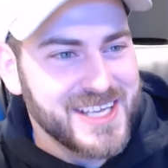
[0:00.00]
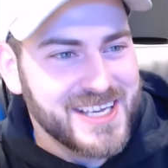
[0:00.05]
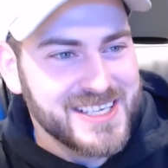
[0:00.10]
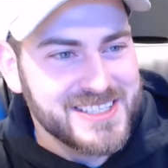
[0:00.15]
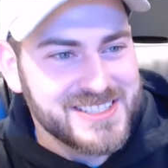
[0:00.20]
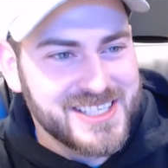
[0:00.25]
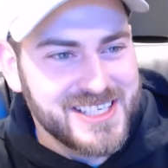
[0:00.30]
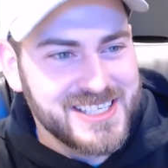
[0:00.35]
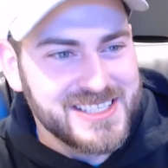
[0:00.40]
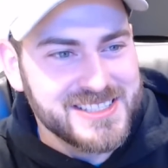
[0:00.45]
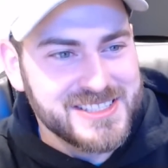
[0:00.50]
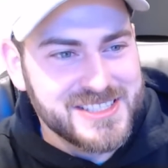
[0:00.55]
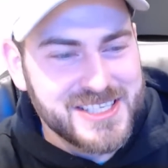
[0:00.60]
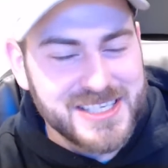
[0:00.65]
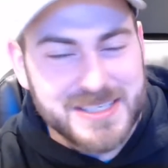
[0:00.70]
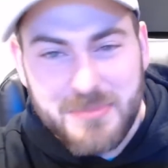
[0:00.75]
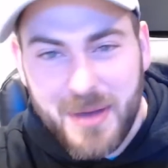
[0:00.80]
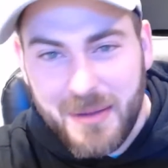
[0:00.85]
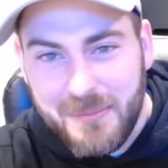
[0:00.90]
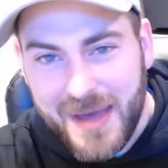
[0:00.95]
Like
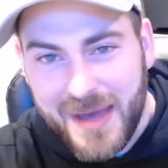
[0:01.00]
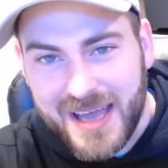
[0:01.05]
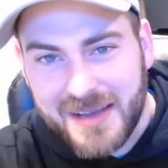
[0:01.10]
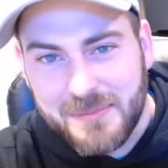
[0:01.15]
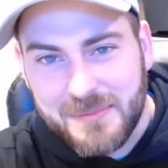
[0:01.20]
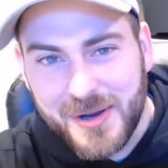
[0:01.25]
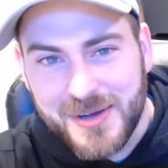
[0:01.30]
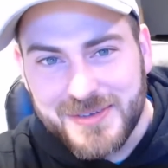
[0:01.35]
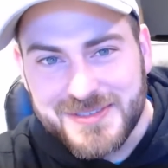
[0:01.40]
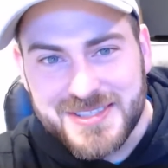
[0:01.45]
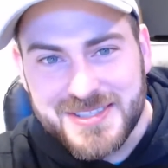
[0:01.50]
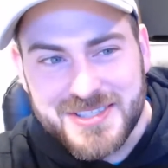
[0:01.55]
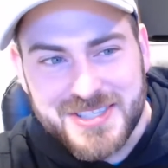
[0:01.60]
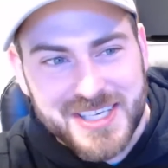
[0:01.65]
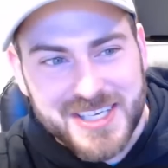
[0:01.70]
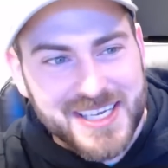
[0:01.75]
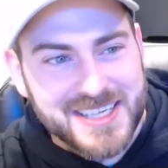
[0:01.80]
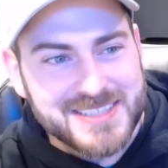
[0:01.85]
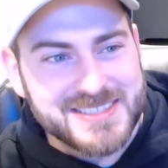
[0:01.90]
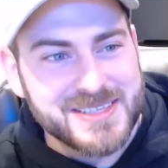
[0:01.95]
she's my backbone, so
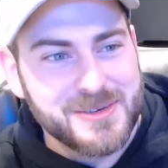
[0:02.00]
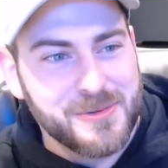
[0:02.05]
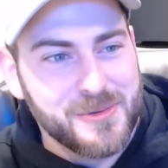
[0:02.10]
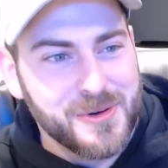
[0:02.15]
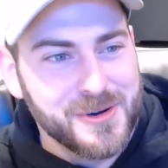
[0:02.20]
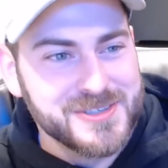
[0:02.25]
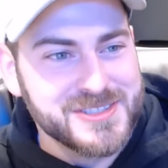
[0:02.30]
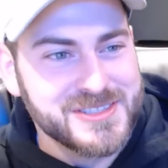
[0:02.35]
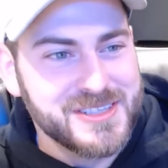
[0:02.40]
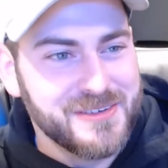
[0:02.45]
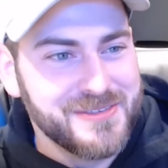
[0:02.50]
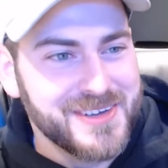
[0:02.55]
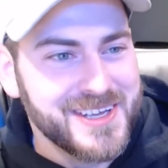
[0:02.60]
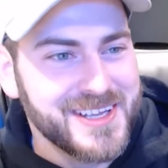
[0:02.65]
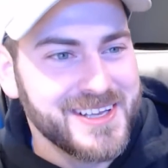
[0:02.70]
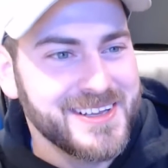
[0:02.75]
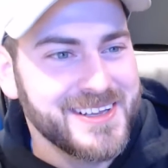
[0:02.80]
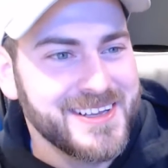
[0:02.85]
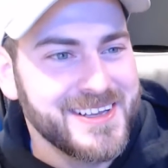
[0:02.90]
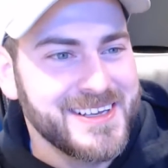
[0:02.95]
she gets the worst of
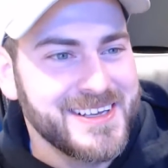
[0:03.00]
it.